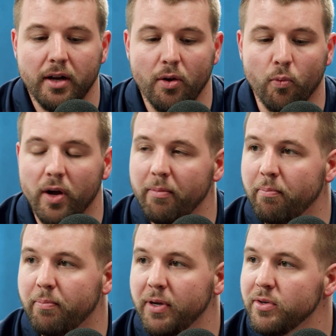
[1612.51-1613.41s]

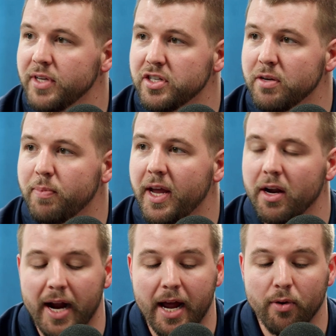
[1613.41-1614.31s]
what bills I should pay,
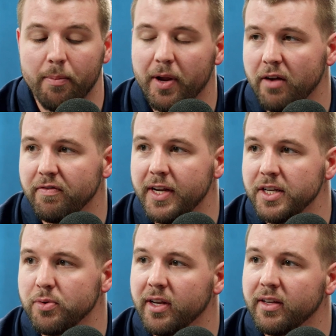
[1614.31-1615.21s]
or how do I pay off debt
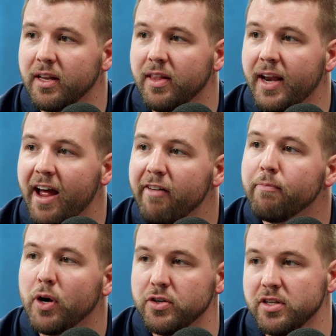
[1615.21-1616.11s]
so I can then have
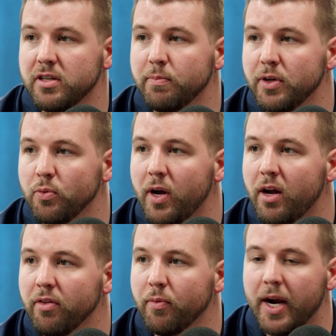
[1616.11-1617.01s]
margin to build
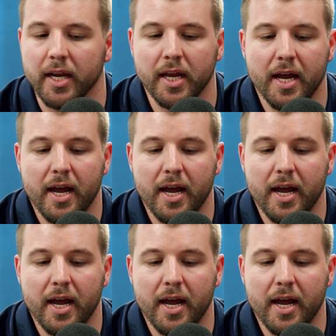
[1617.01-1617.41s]
wealth, right?